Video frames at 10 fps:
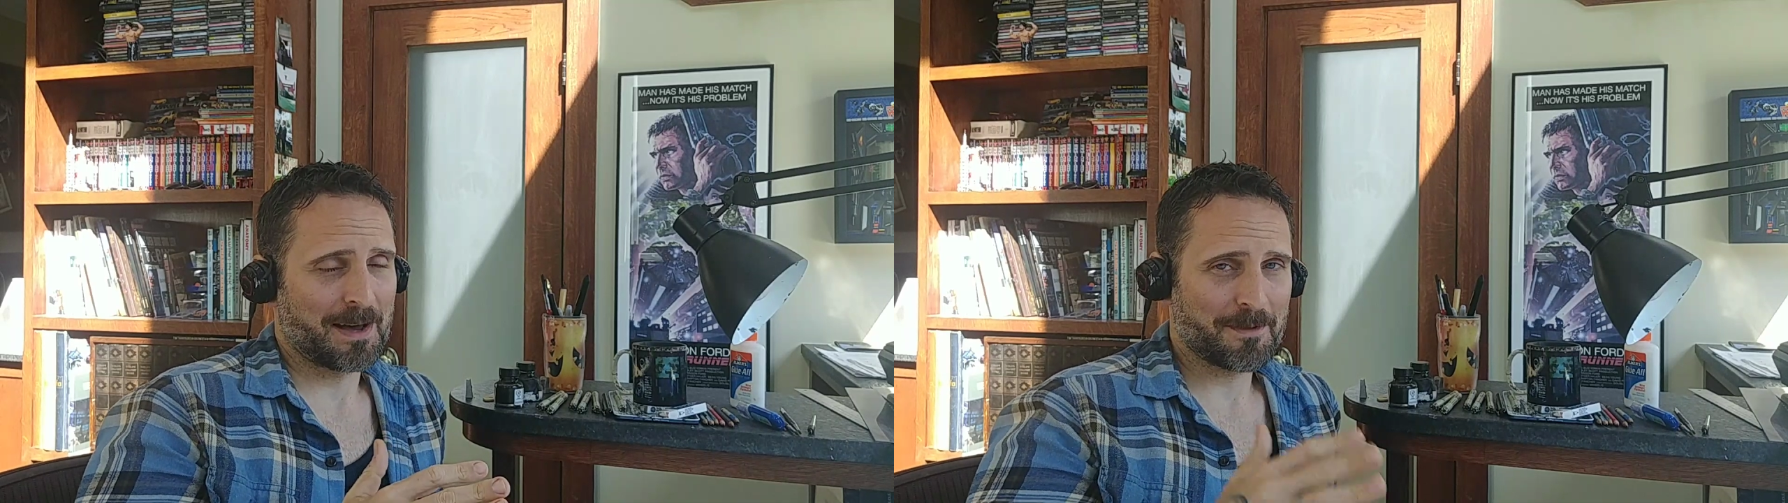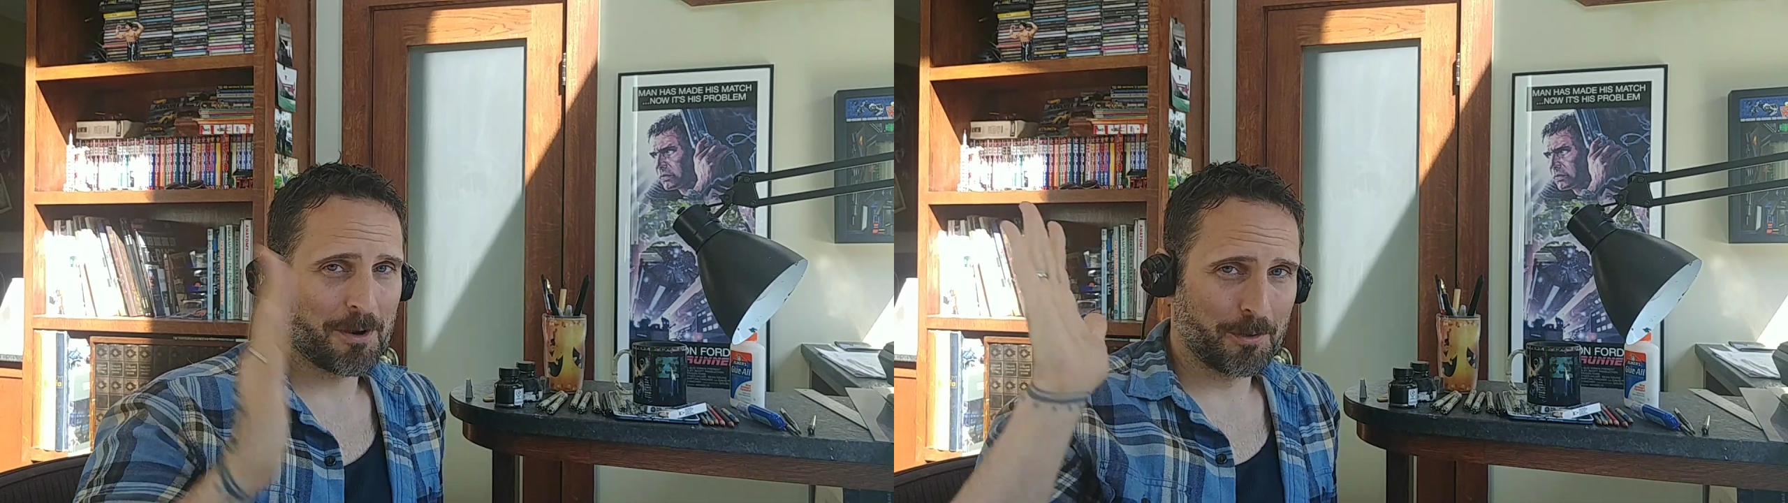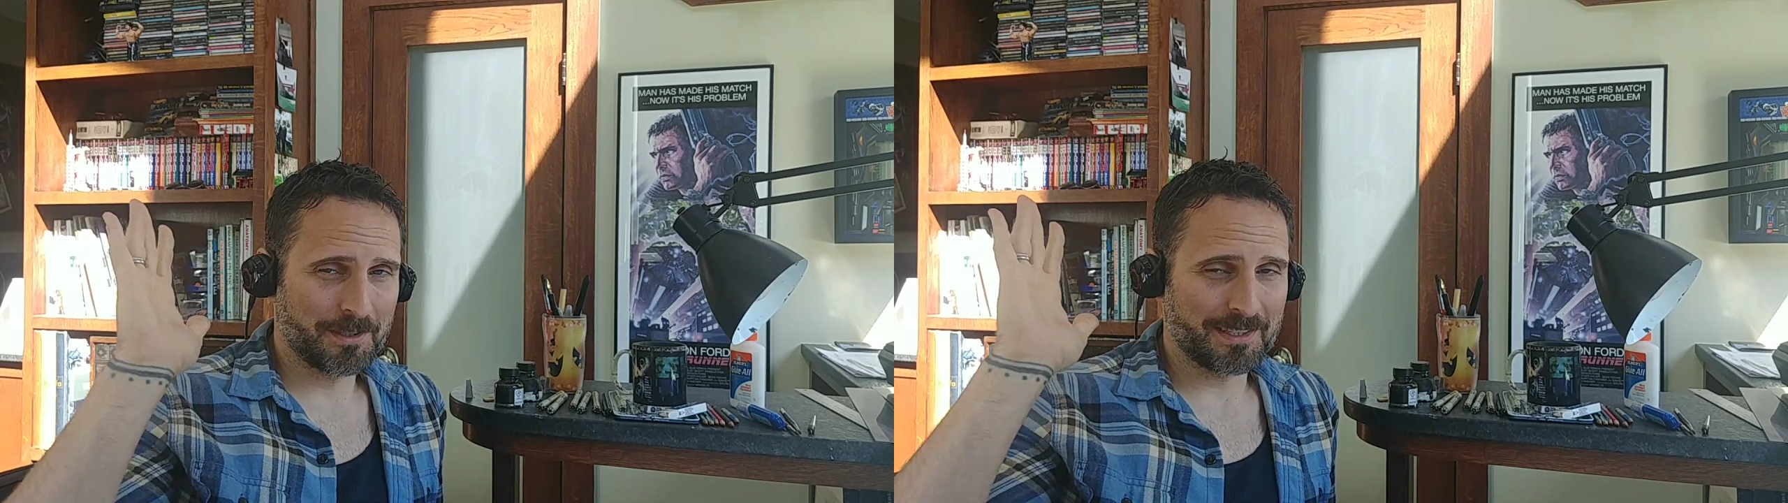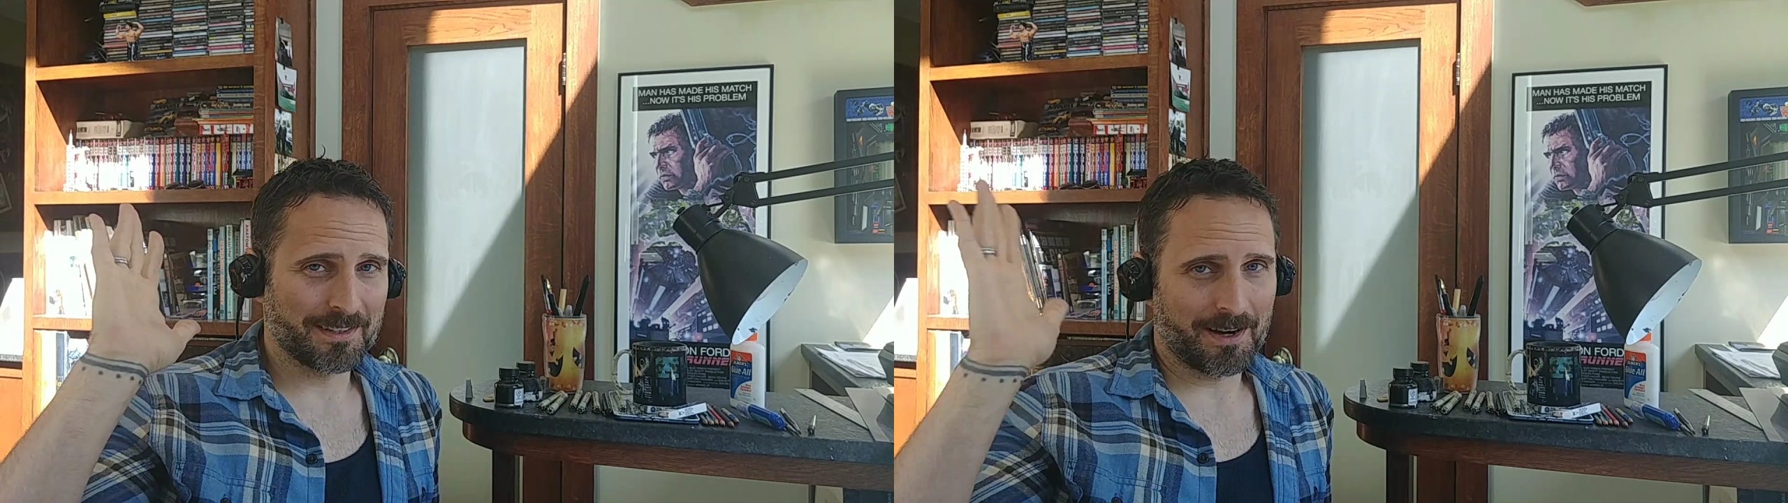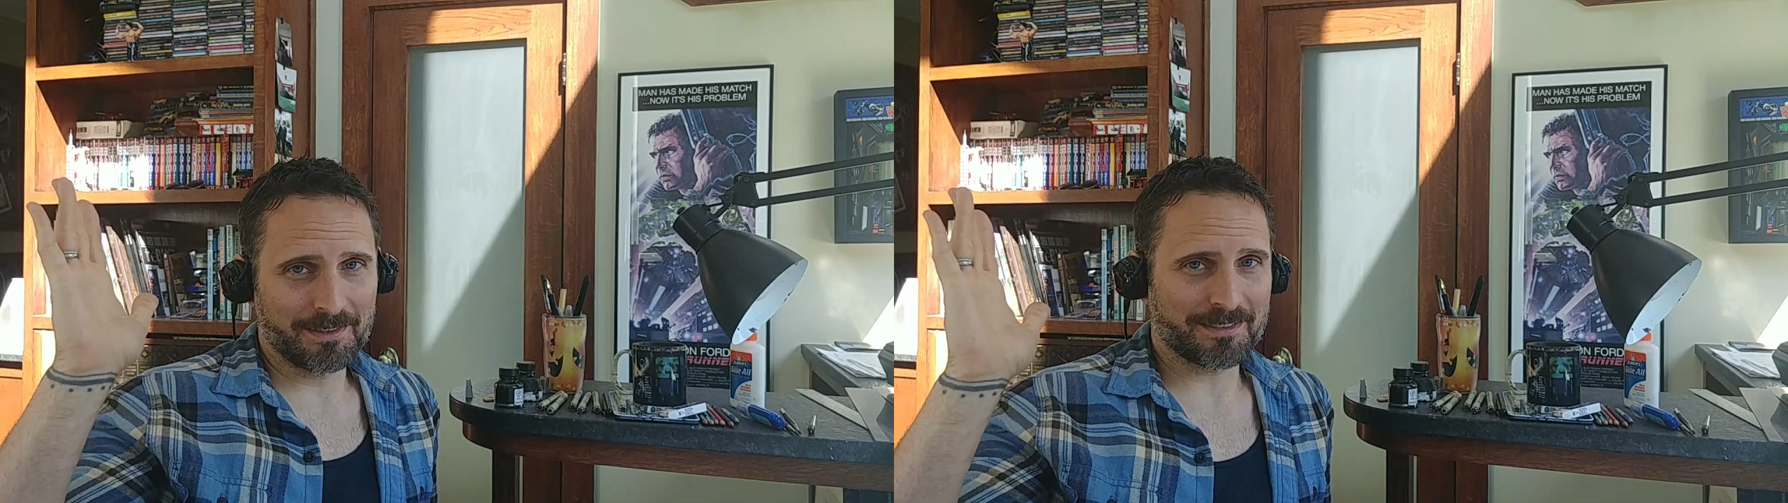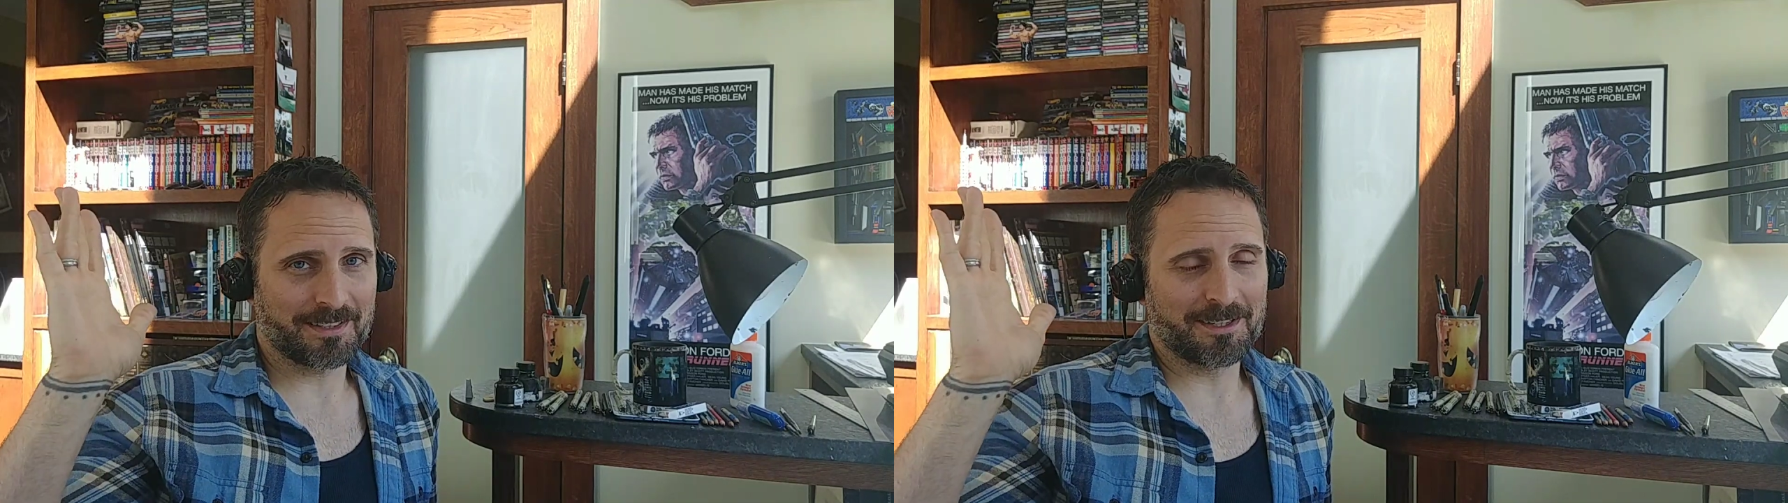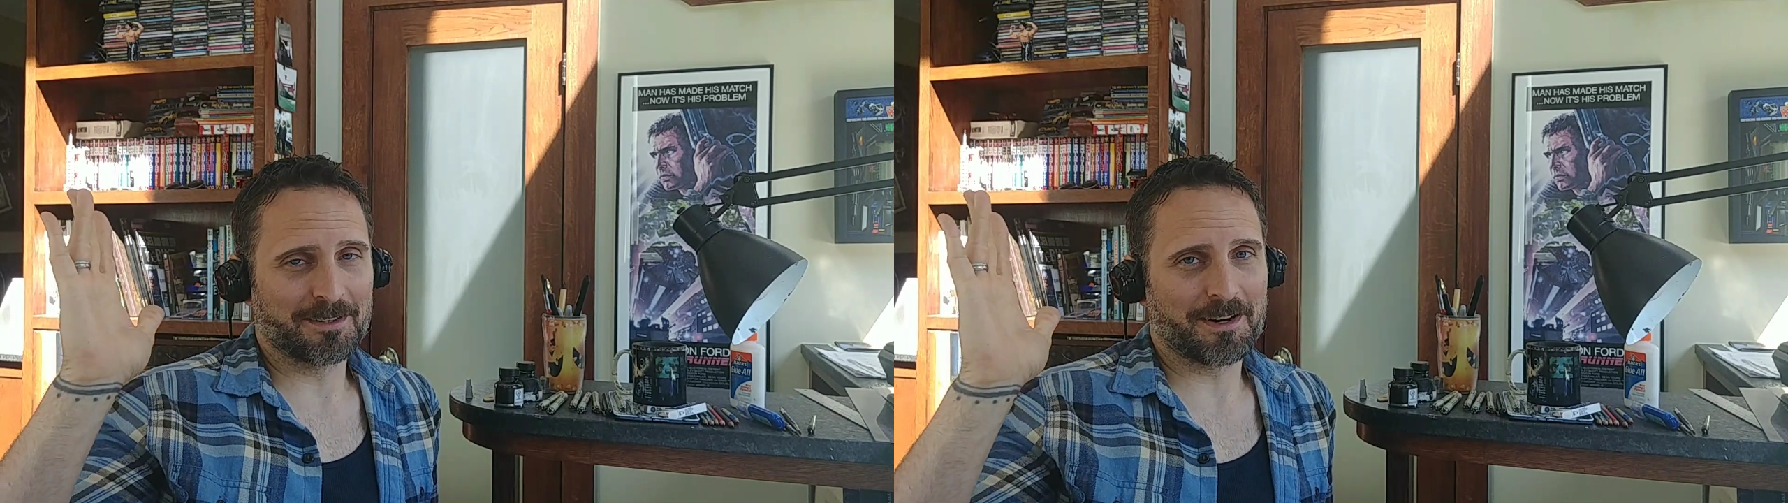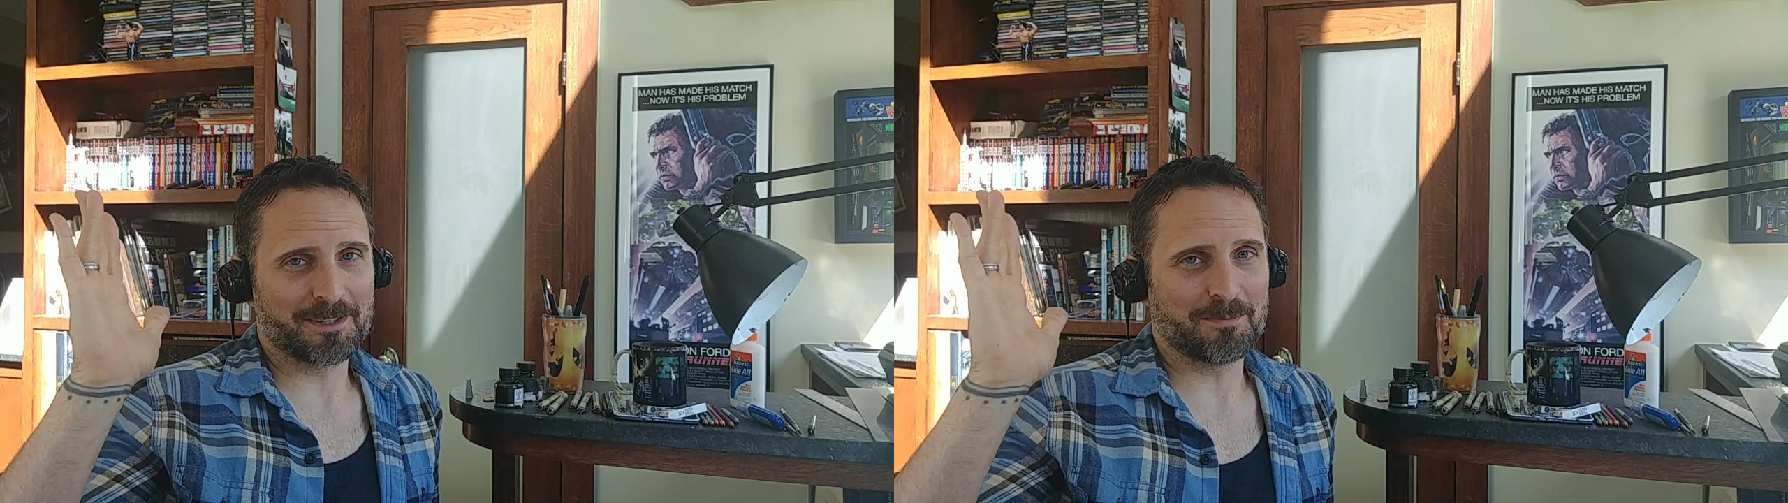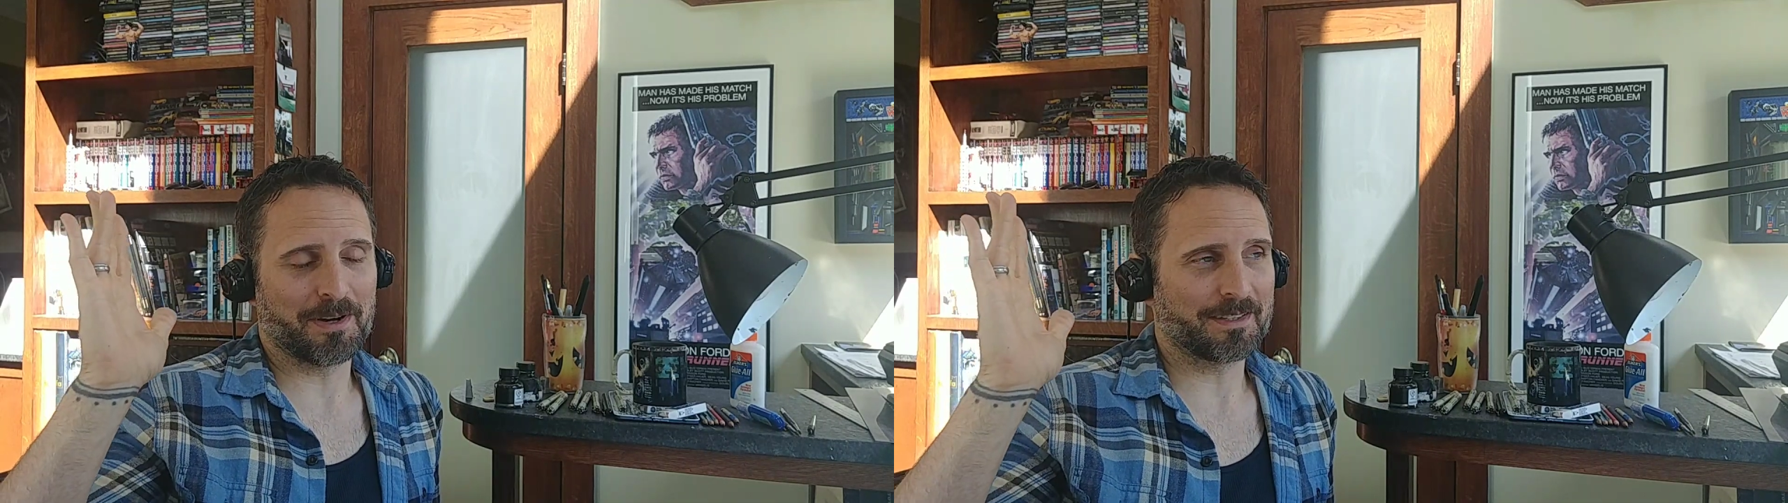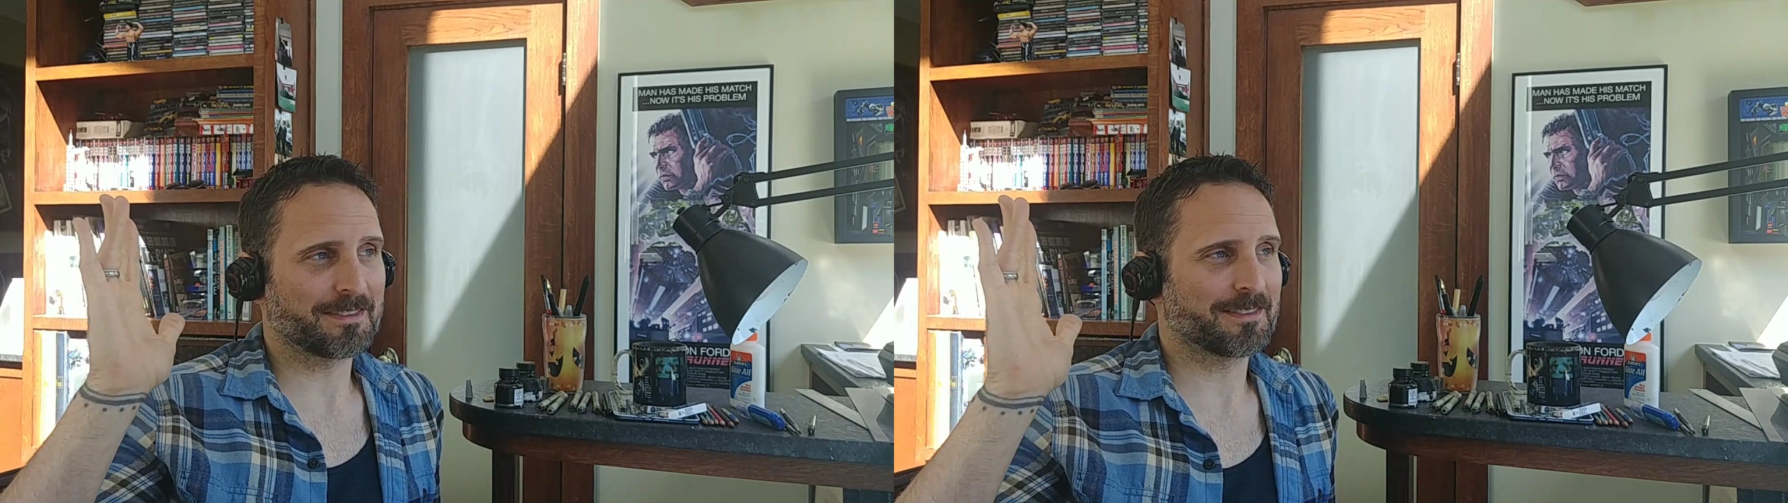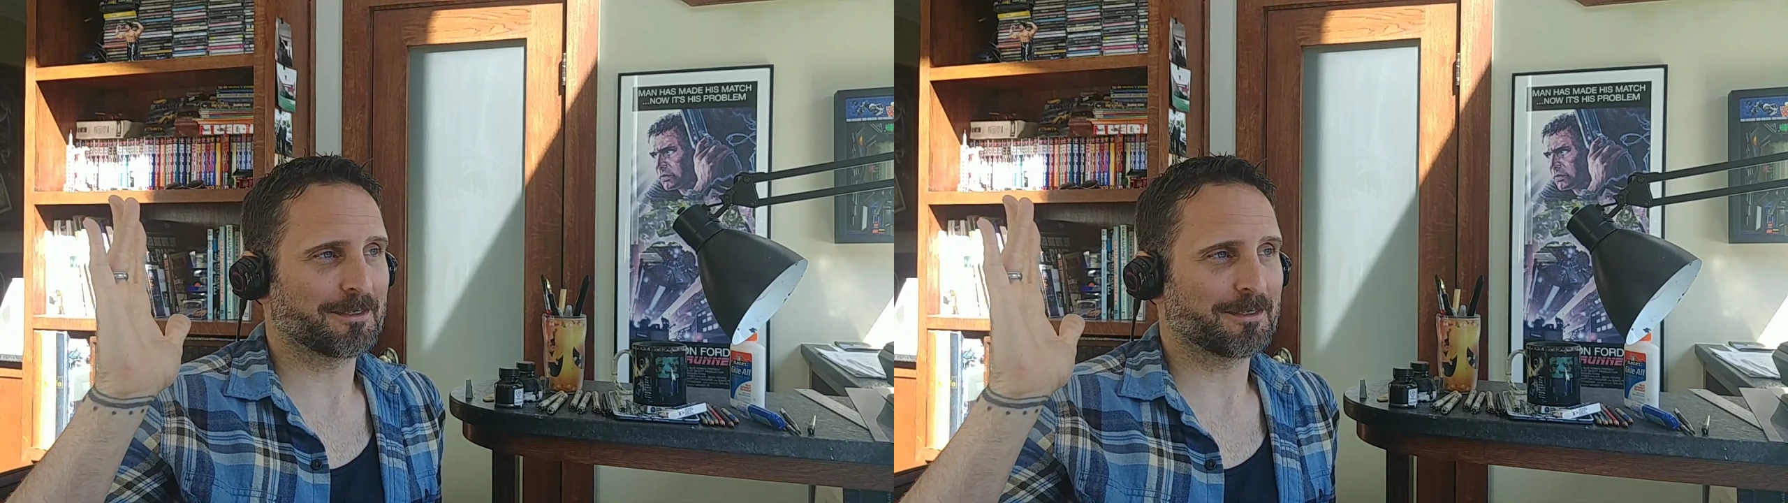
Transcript: I'm the only non-Latino on the bus,